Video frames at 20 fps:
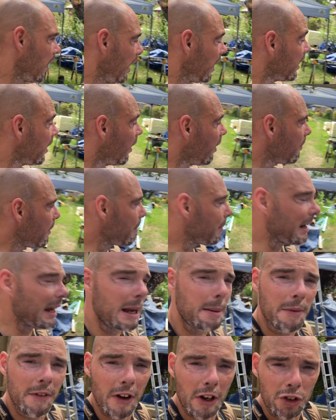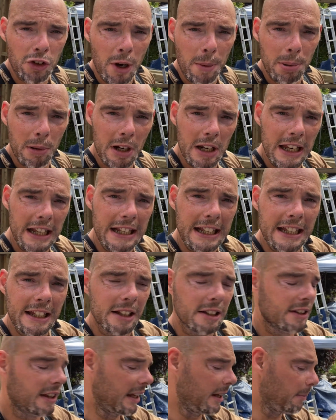I can't remember the name of it. I'll try and put a link in the
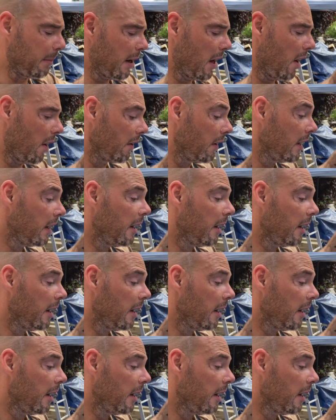thing below.